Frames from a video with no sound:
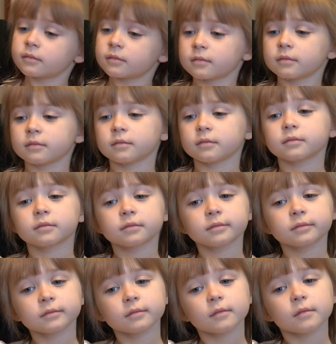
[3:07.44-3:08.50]

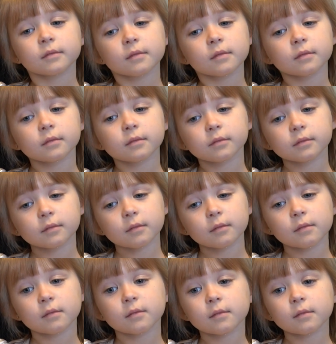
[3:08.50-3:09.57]

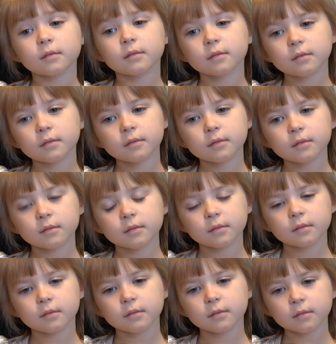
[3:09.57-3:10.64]

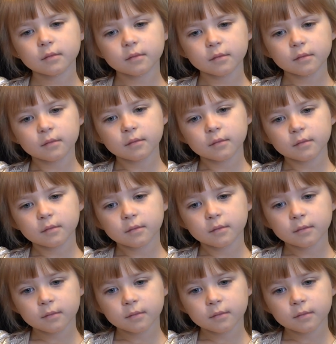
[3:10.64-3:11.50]
[no speech]